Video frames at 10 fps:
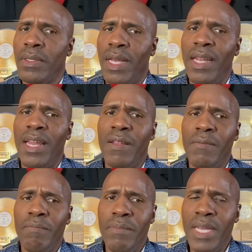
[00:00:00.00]
They're
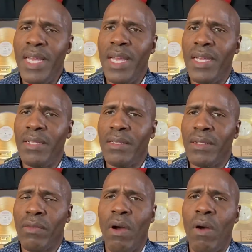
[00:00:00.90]
letting
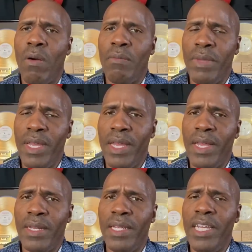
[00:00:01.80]
men, grown
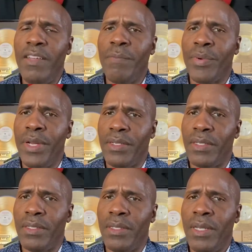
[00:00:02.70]
men, leave
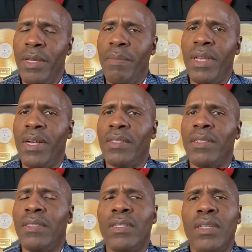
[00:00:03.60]
prison because
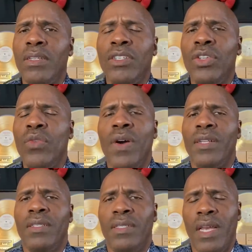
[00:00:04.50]
it's too
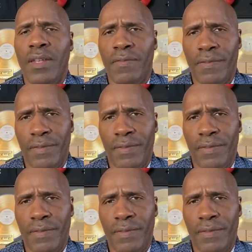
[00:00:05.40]
unsafe.